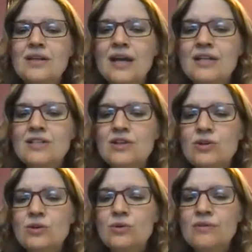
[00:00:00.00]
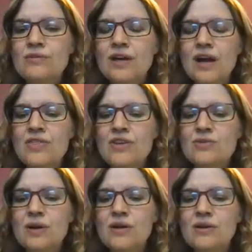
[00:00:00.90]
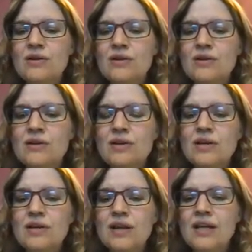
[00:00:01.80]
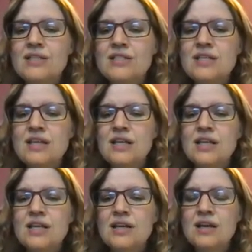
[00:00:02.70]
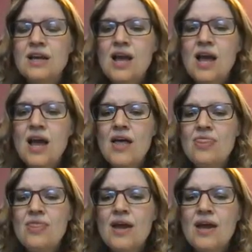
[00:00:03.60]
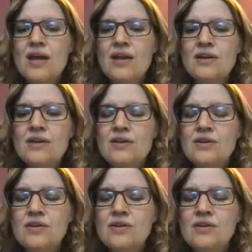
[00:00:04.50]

19. Ooh, we forgot this one. 19. And then